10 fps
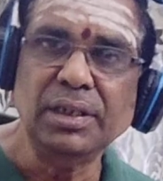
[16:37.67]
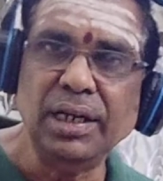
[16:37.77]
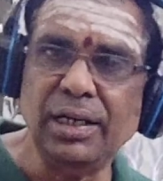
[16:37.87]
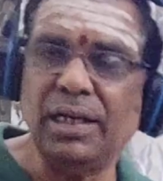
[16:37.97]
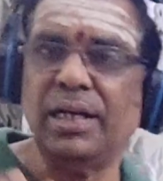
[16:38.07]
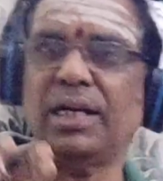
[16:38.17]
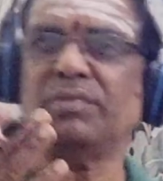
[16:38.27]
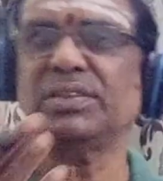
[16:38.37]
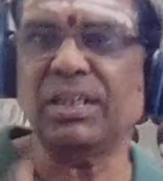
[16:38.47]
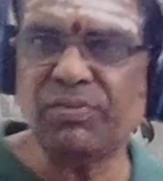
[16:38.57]
A
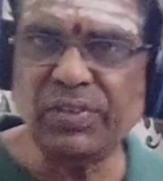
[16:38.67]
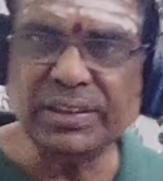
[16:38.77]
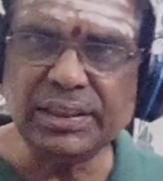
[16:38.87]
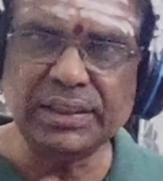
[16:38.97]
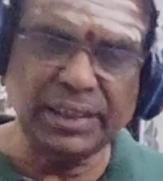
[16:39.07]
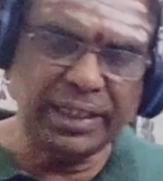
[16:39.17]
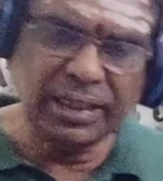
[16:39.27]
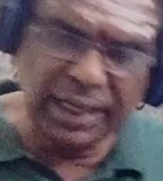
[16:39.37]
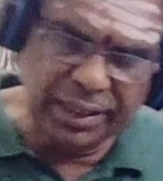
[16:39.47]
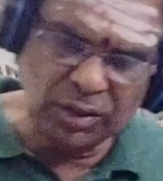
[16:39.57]
rough surface is there,
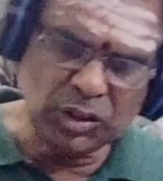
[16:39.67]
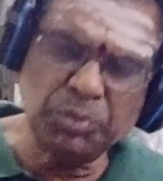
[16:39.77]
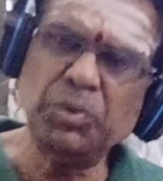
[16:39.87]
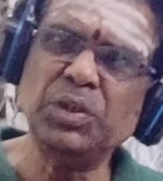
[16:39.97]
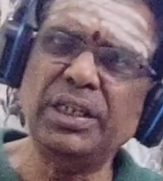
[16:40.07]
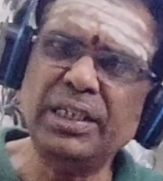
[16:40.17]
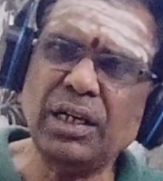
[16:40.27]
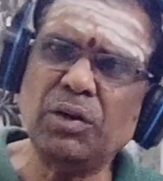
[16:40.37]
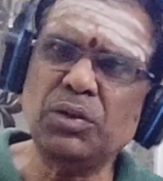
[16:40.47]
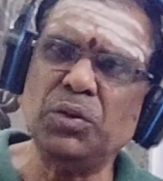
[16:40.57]
try to smoothen it
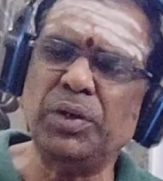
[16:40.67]
out.